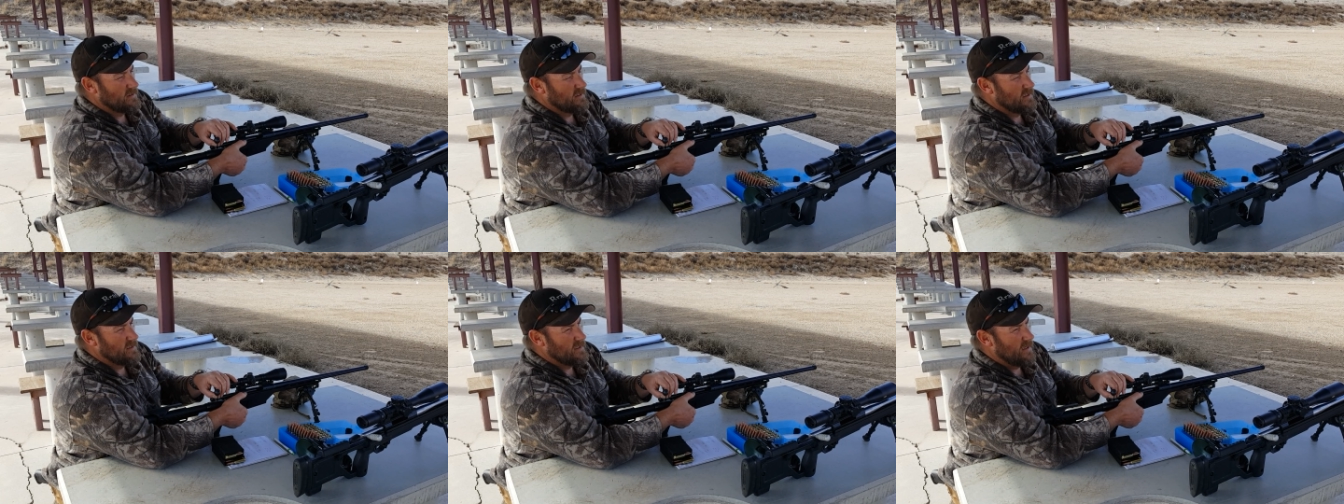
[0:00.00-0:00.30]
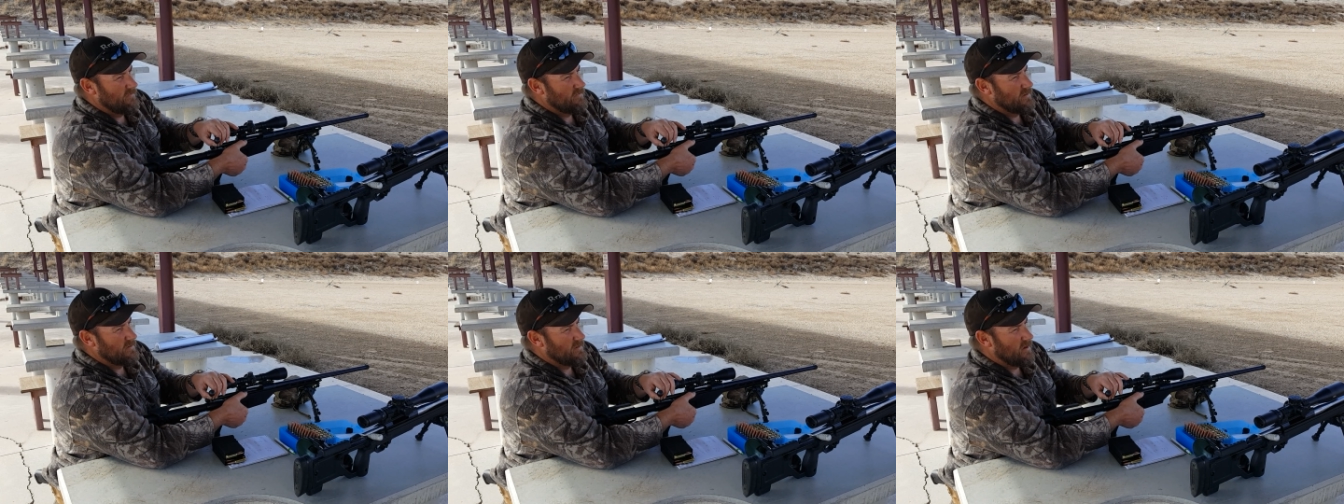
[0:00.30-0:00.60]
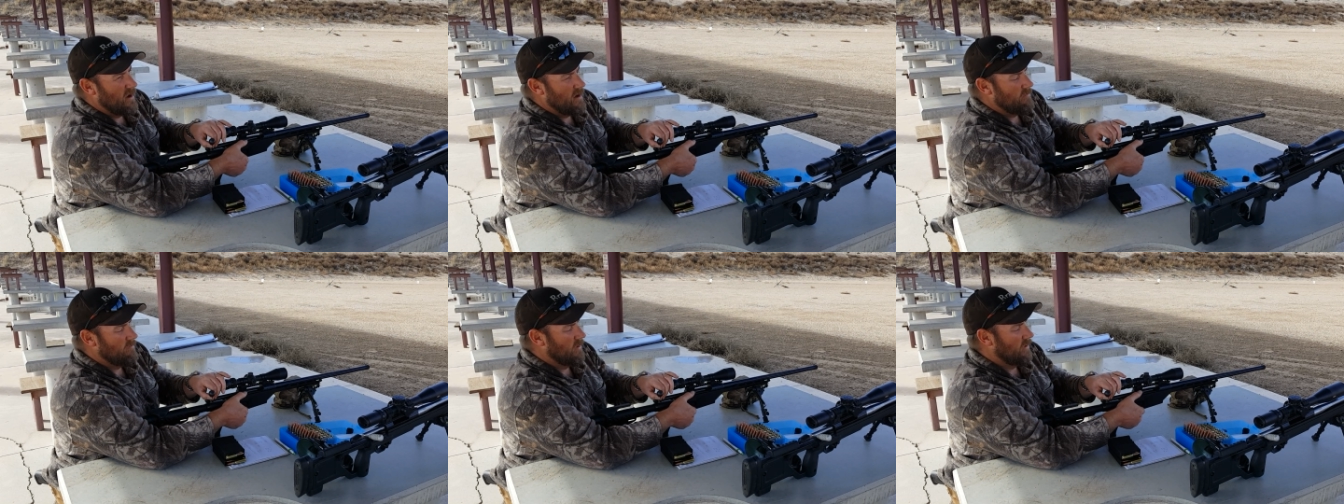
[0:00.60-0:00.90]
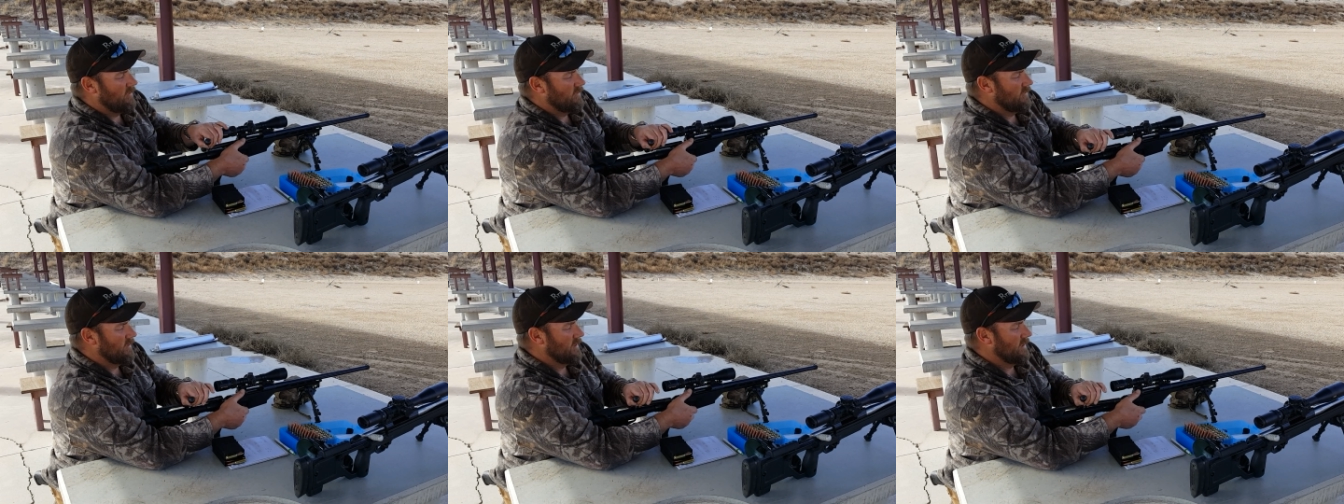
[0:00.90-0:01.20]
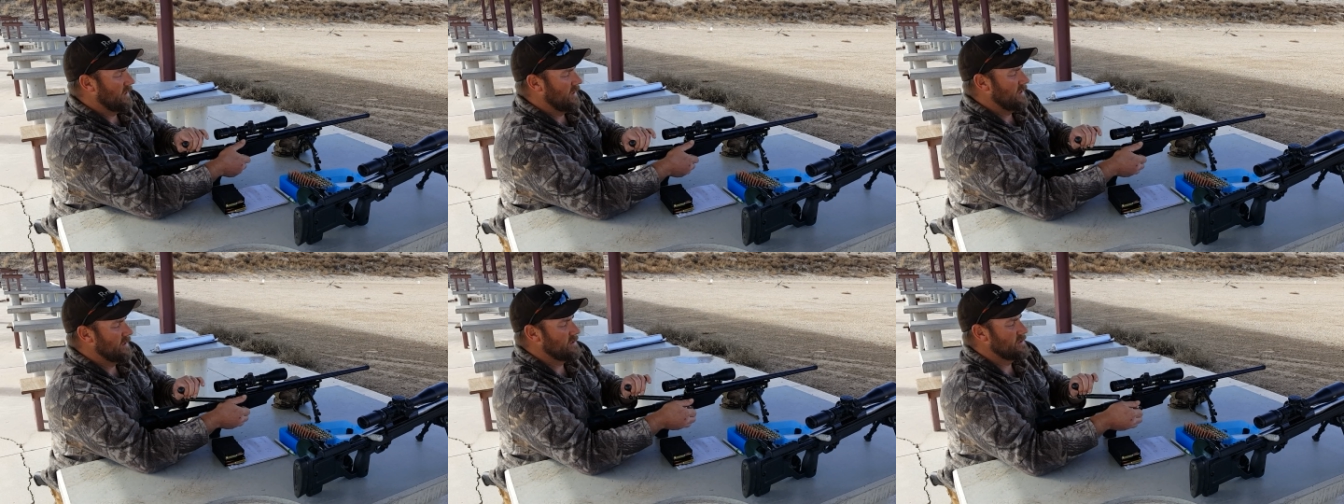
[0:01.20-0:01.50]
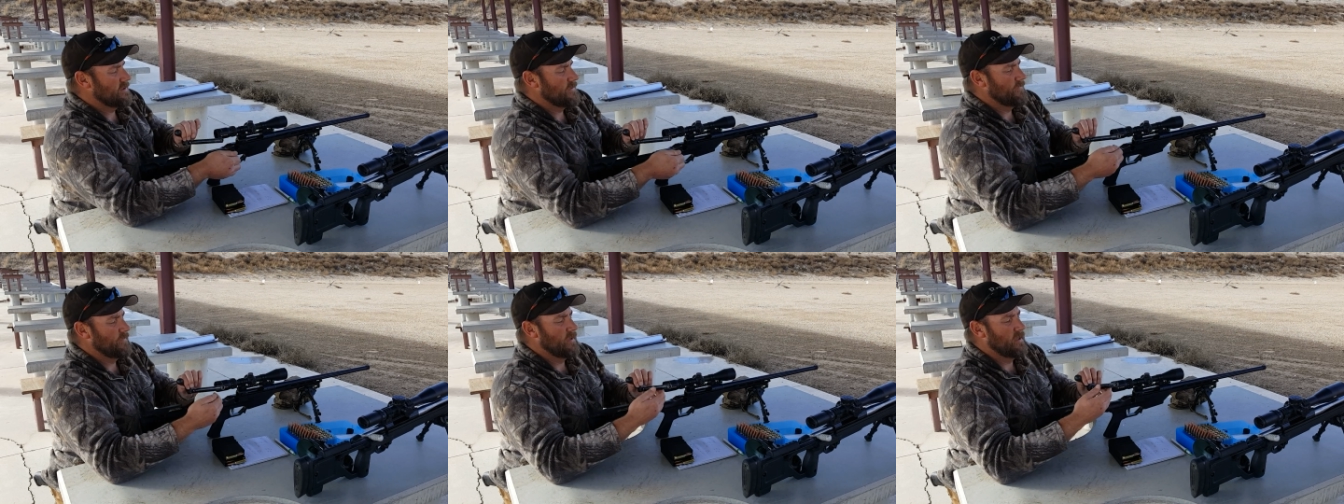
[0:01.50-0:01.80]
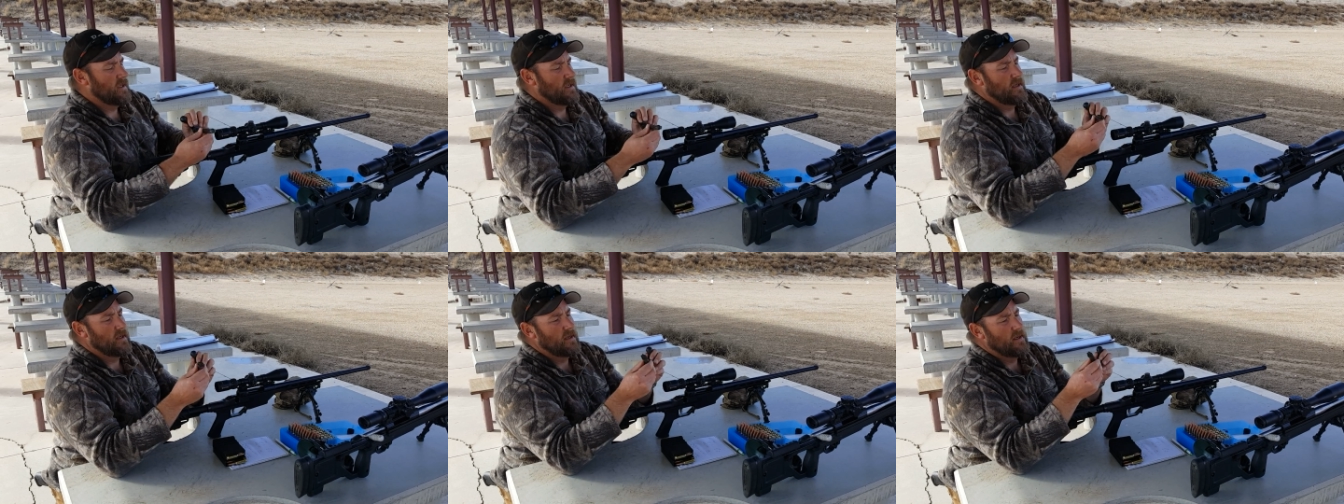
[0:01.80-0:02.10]
It does have the top bolt release,
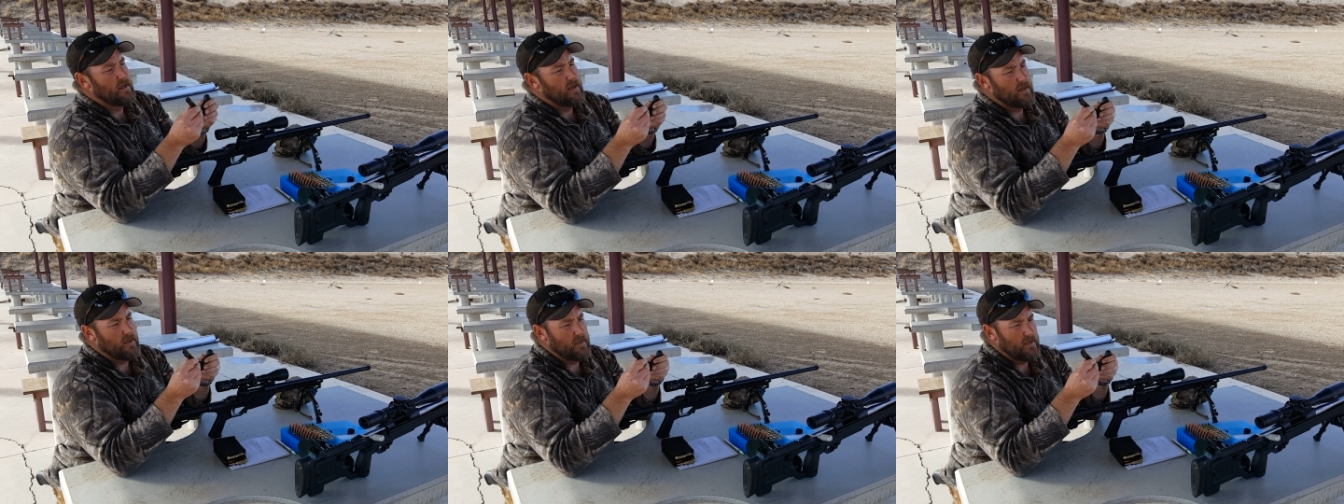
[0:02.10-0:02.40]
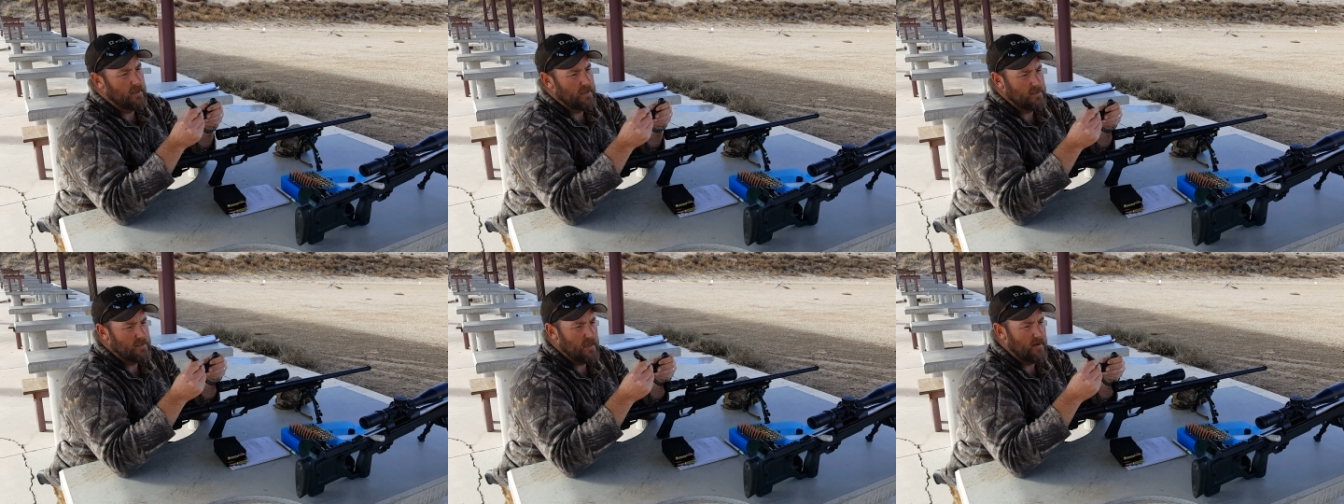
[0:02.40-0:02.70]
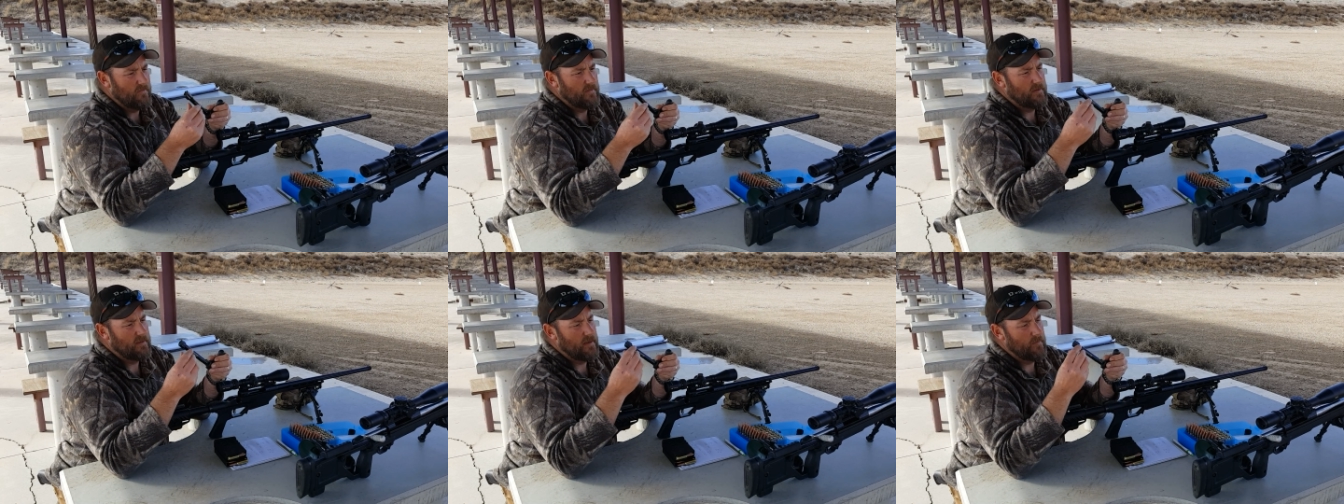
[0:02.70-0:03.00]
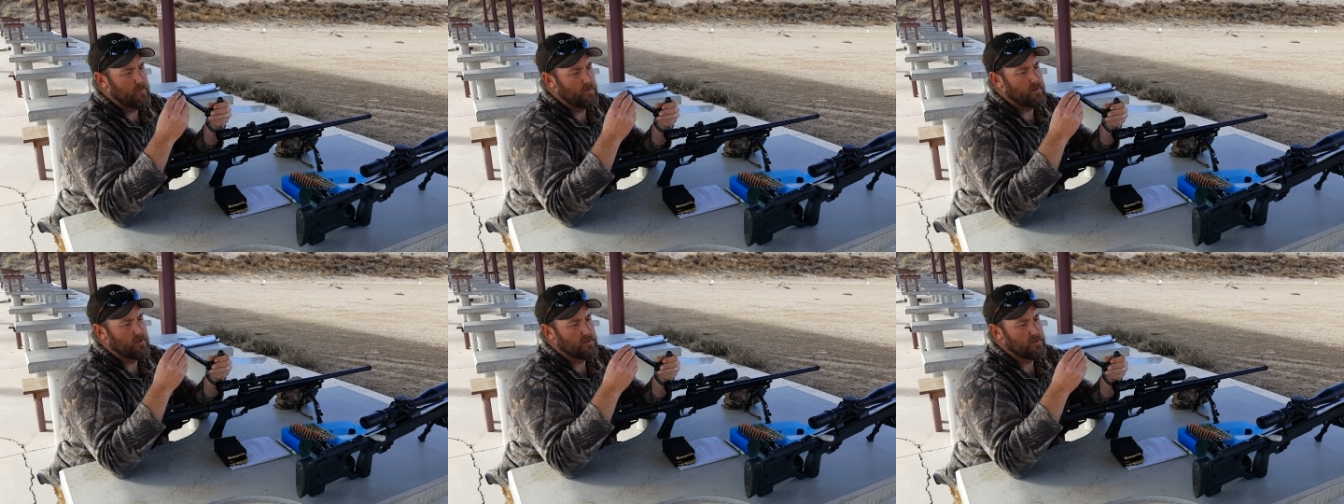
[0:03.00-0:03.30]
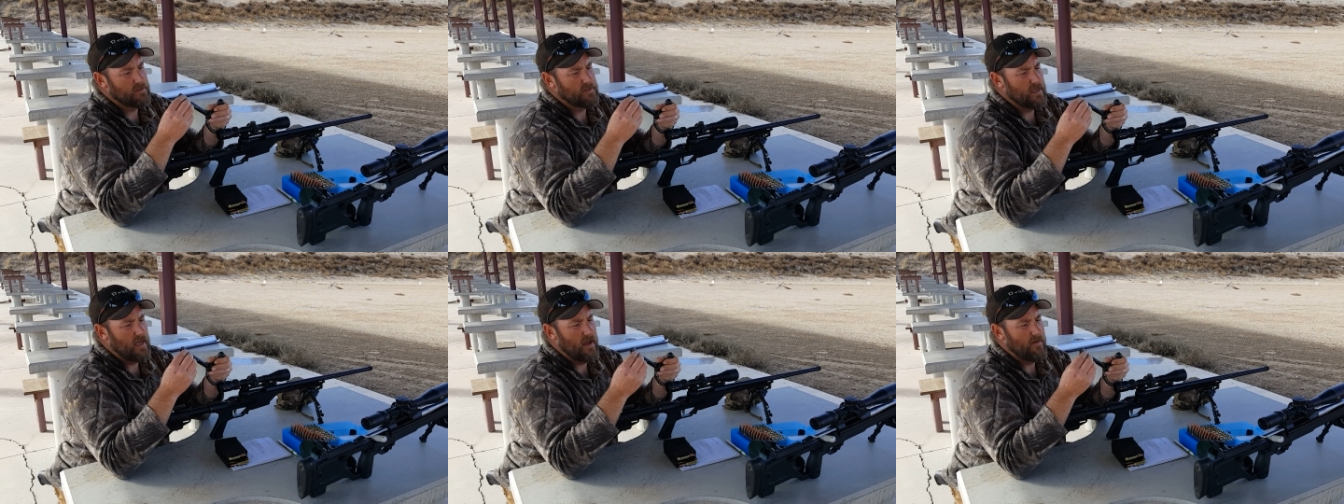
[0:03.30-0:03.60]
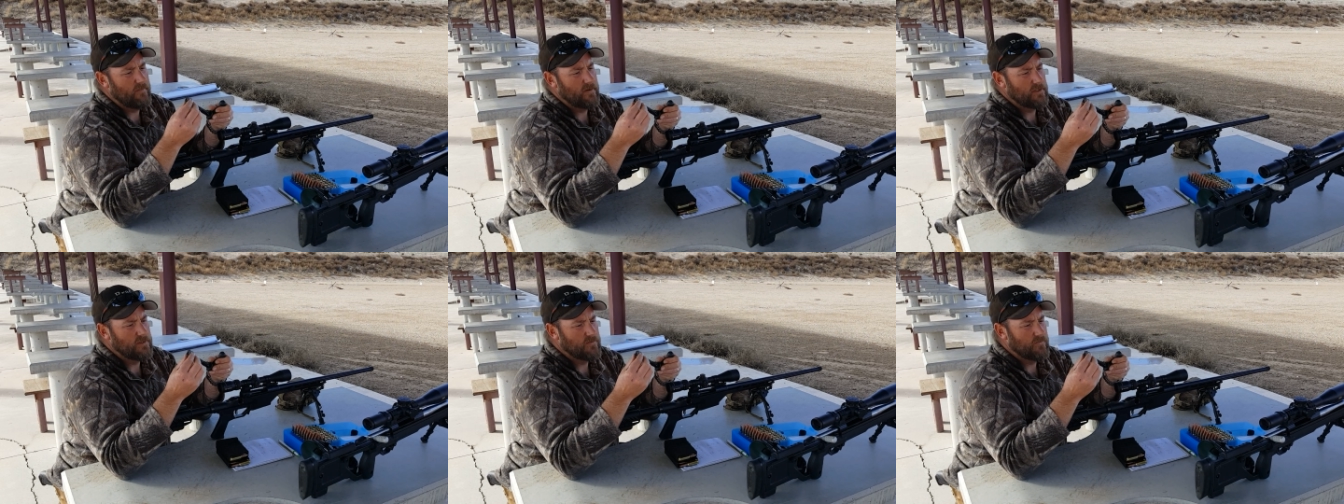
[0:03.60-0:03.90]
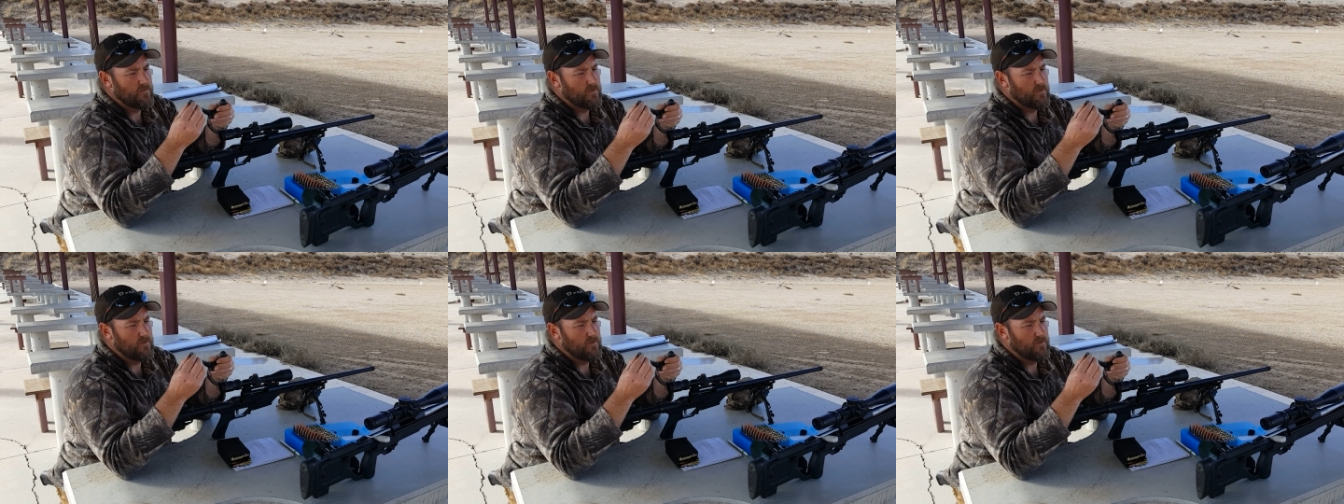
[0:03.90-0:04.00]
and it does have the typical Savage